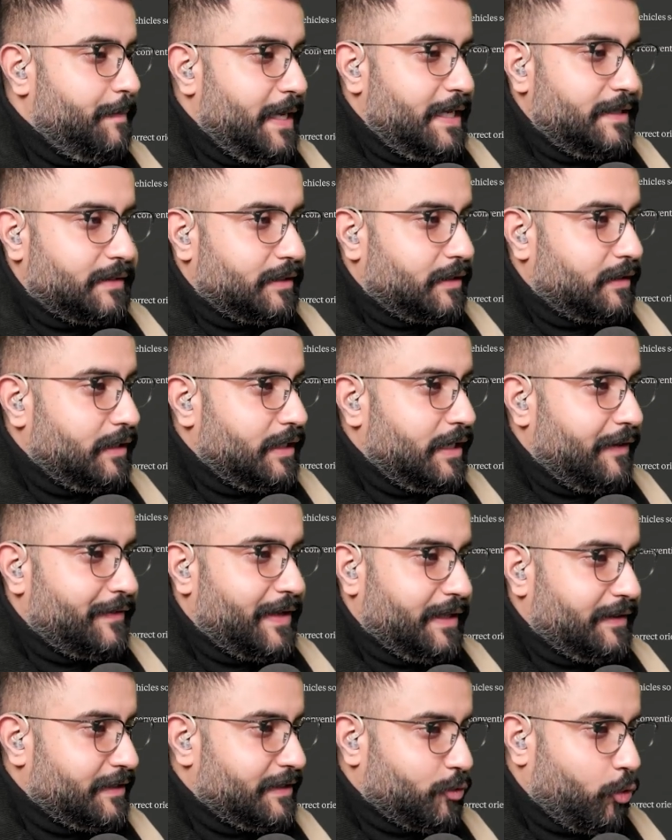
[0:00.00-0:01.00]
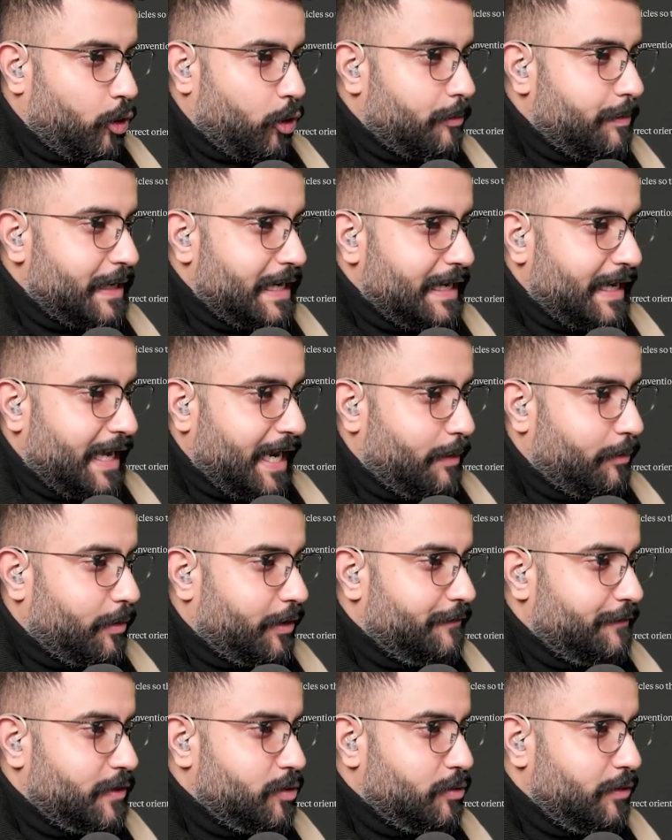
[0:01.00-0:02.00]
Basically, I've got this orbiting
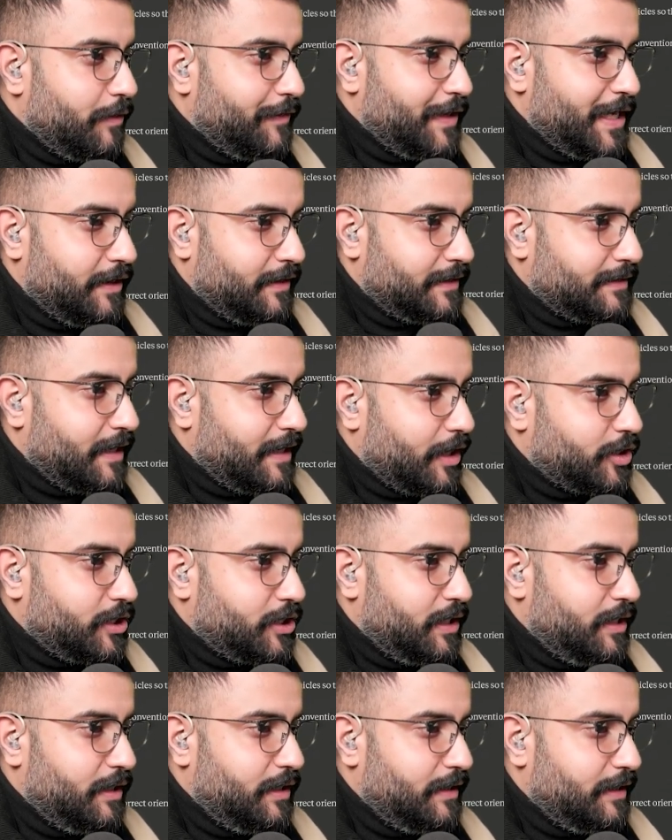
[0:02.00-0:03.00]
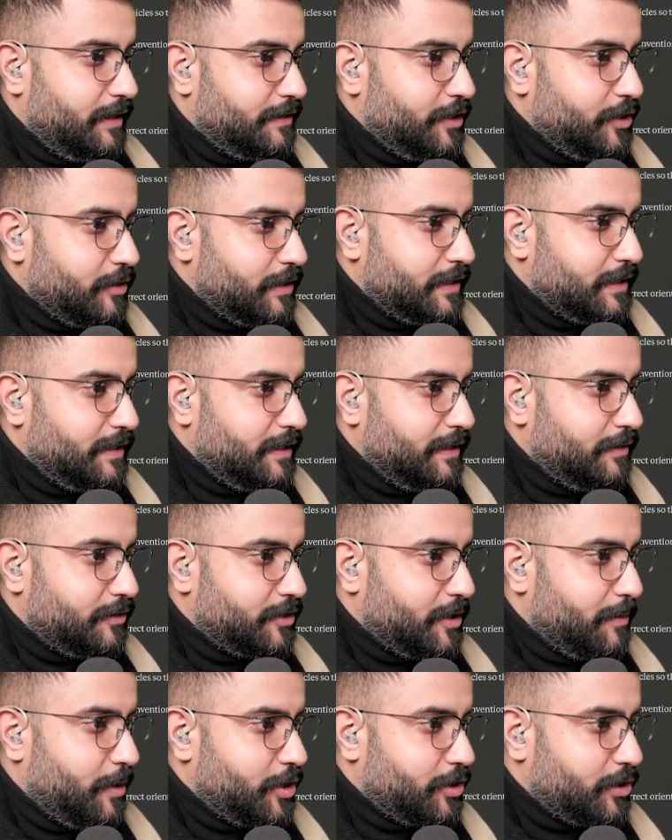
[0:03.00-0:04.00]
camera view of an intersection, and as you can see,
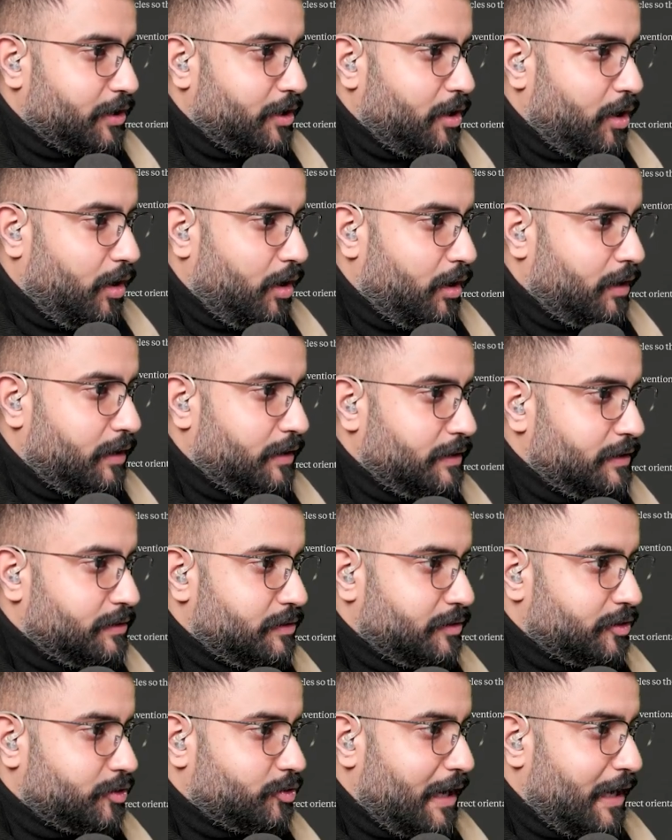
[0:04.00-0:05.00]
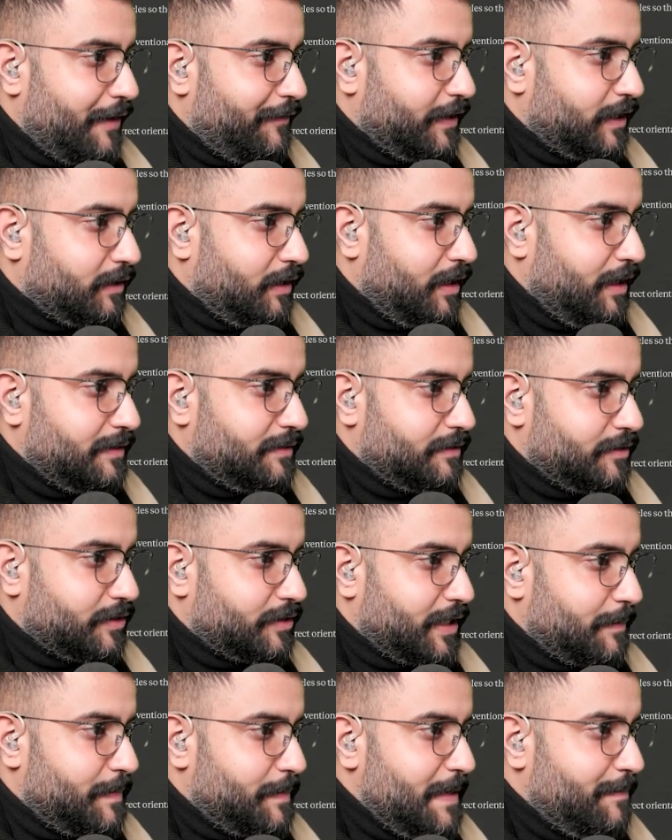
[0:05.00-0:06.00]
there's a bunch of cars, there's traffic lights,
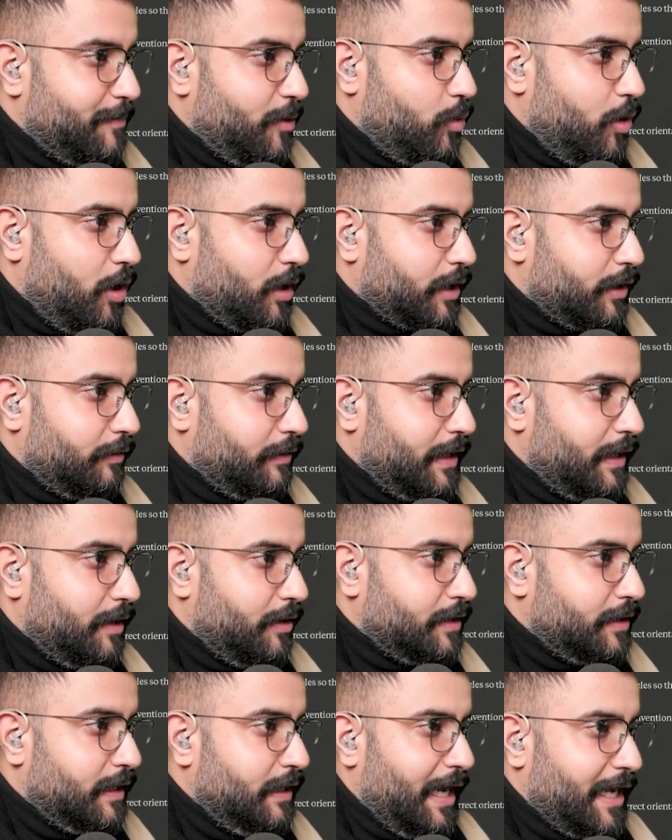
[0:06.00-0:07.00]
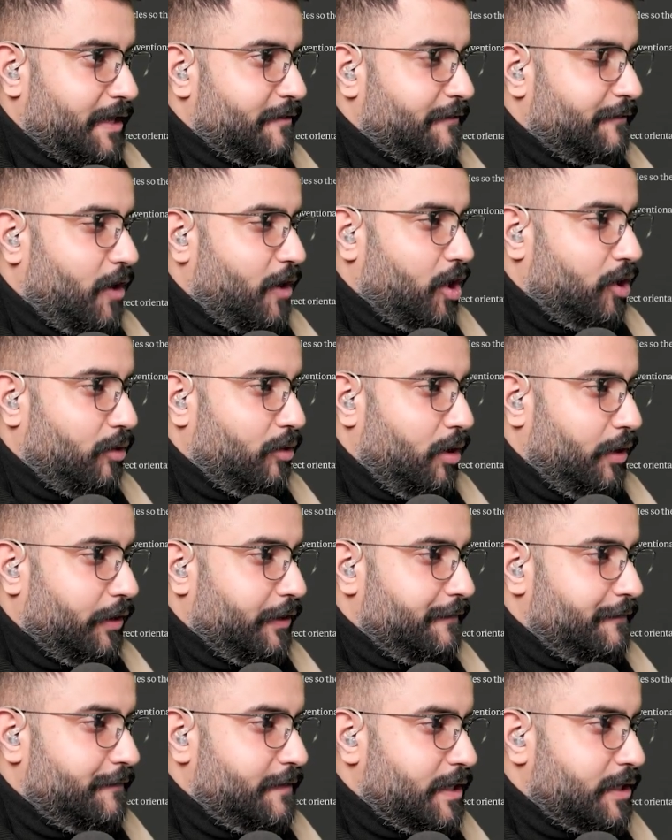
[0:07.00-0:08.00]
there's like people walking around. I can follow all
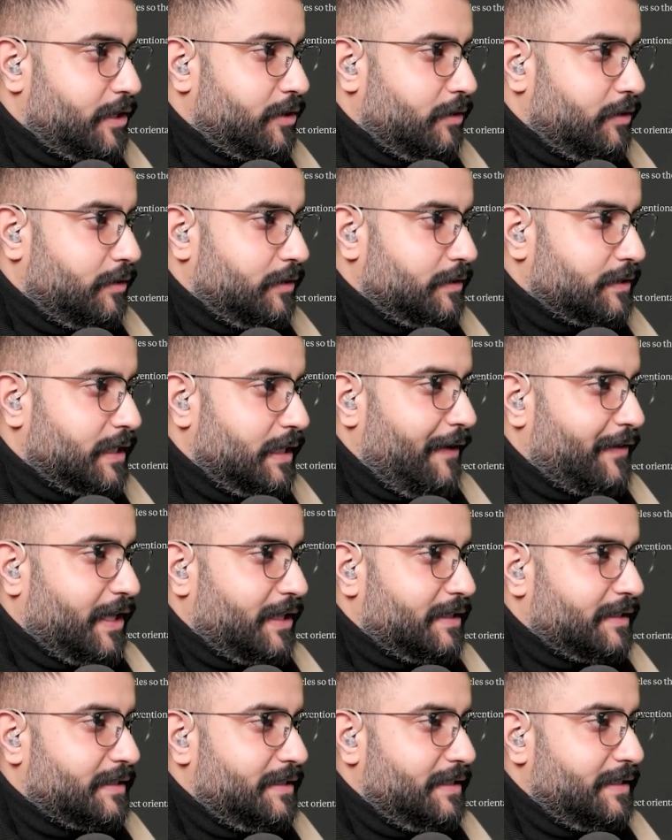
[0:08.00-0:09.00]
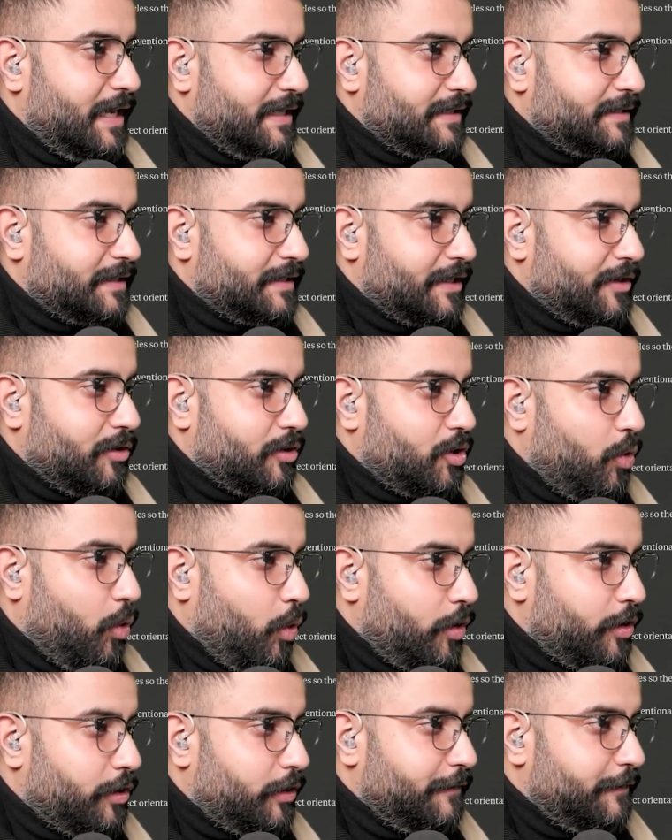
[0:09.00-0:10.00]
the vehicles. I've got this nice little
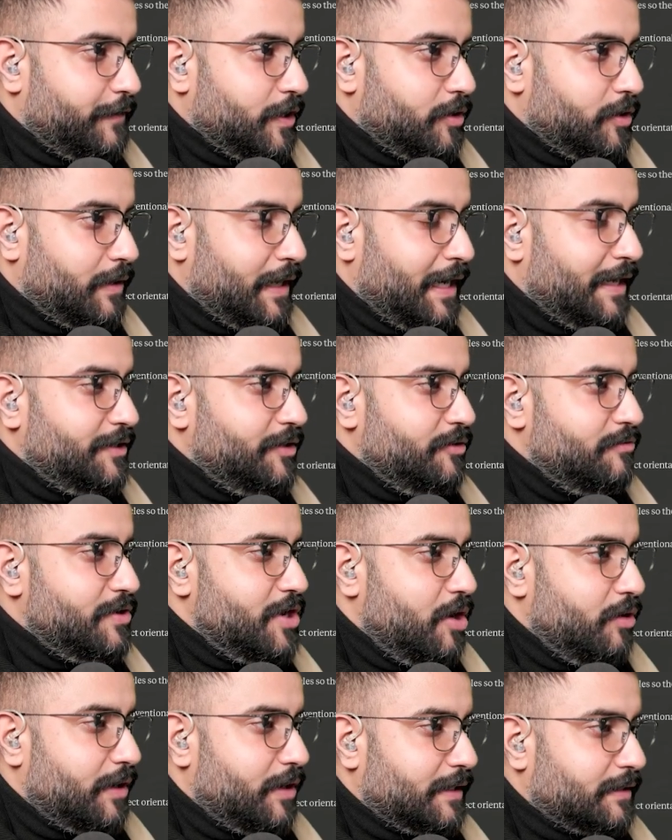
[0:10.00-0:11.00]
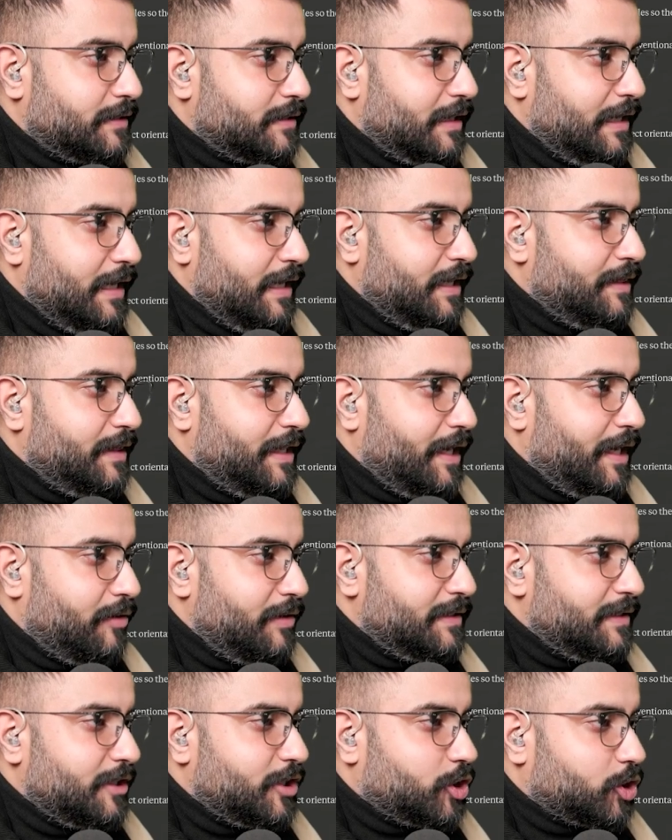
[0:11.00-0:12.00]
corner view, and as you notice, there
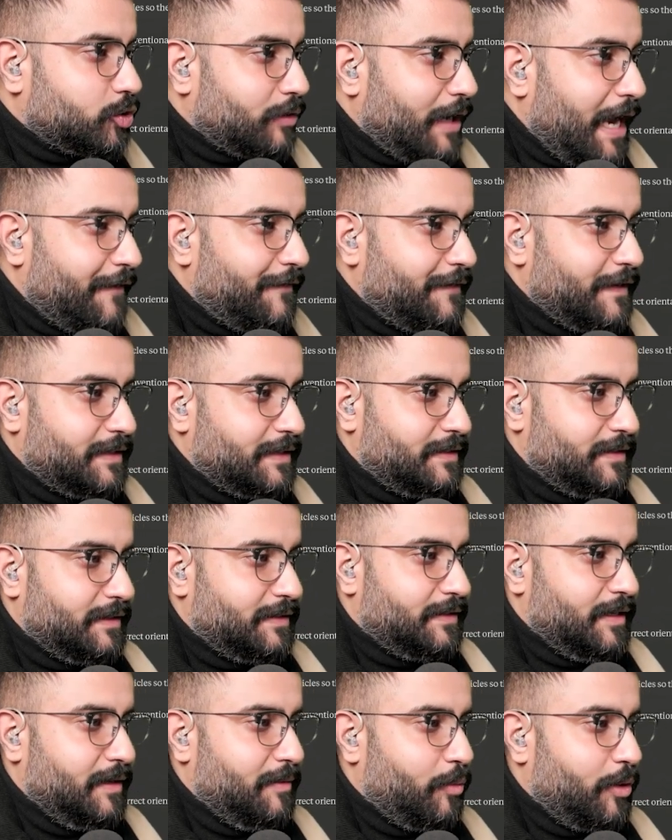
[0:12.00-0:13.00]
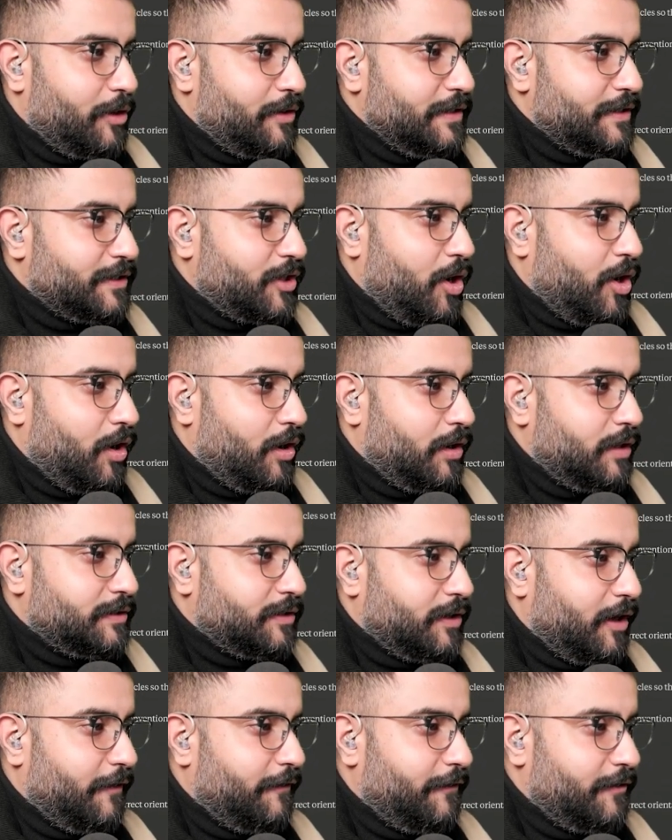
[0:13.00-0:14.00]
is a traffic system where these
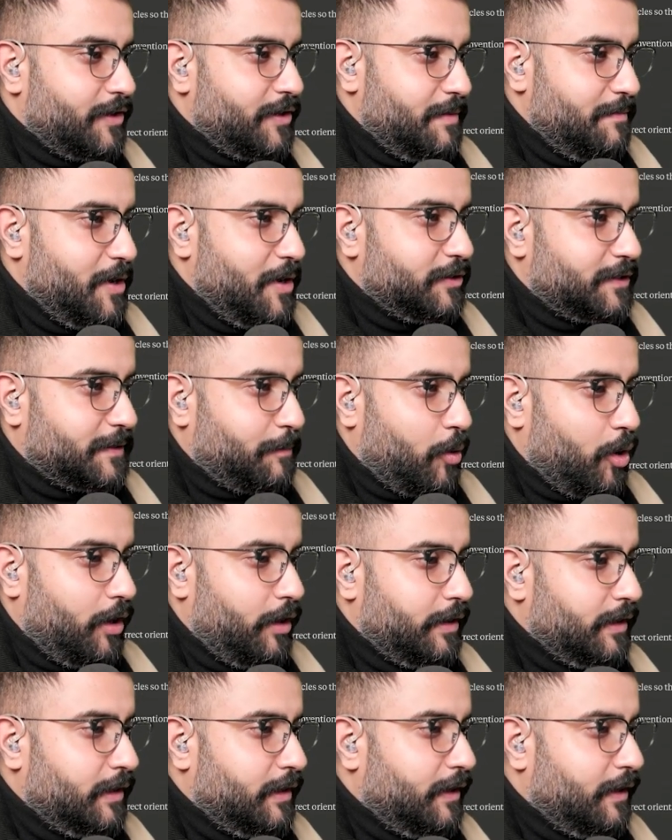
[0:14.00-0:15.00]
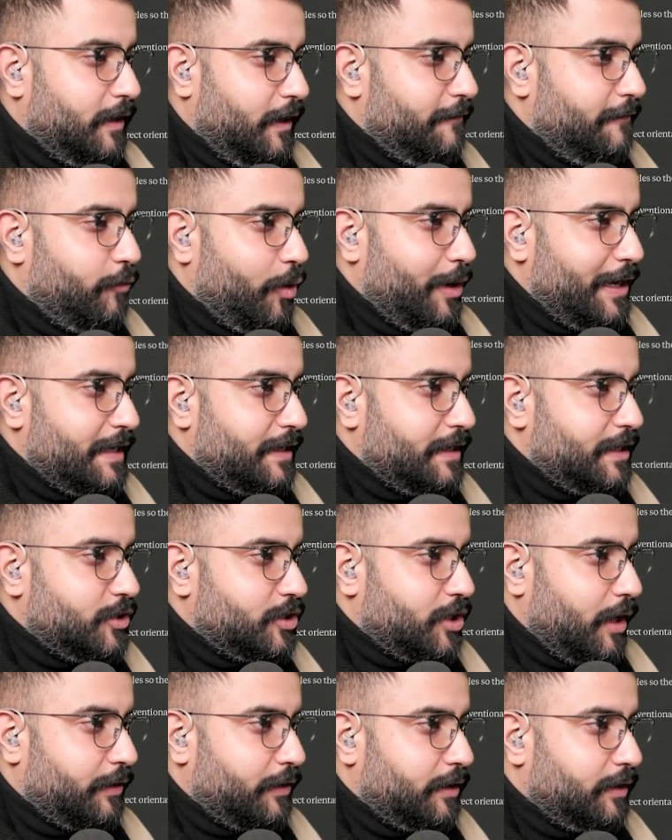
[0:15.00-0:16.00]
cars are, for the most part, avoiding
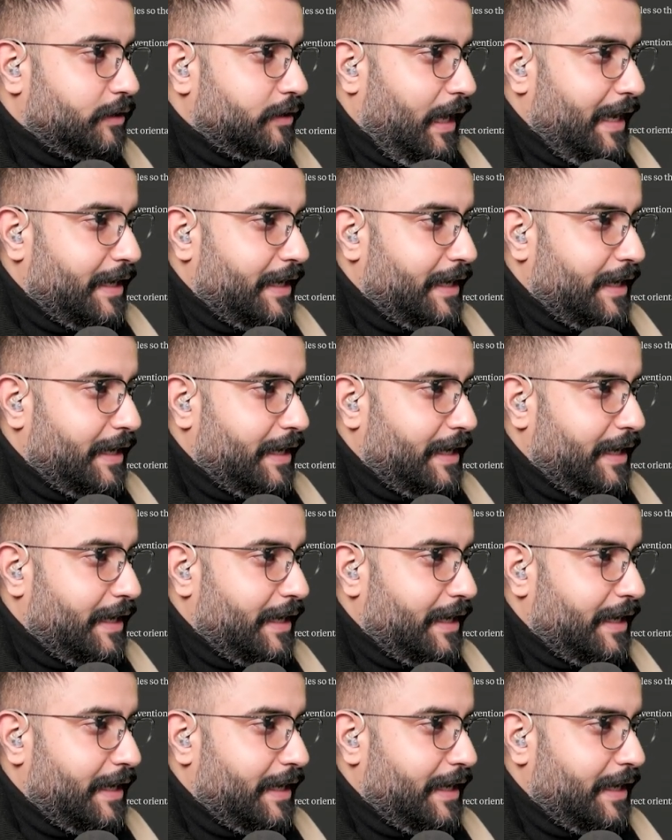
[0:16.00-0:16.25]
each other.